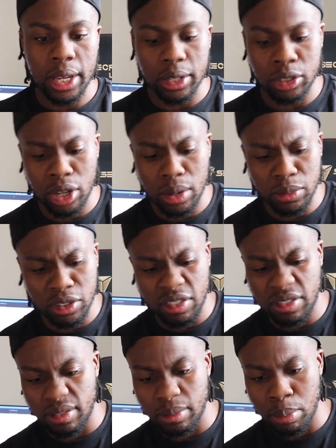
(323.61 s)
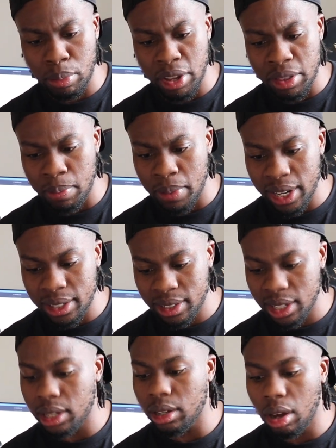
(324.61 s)
In terms of
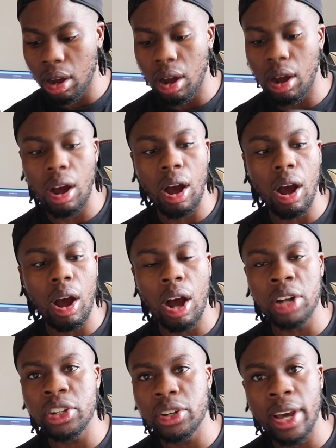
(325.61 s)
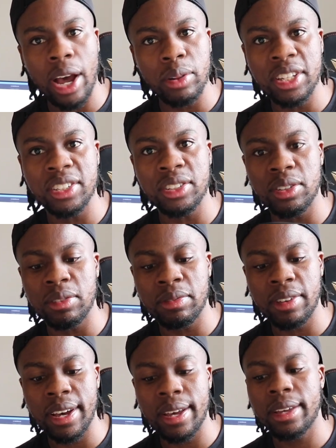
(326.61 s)
breathability, I don't know how this is going to
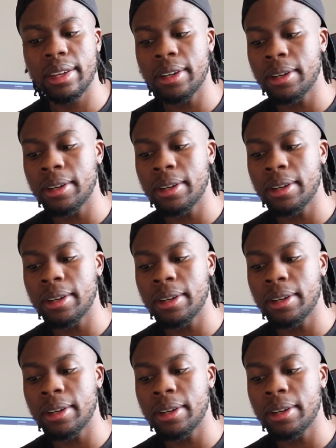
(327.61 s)
fare,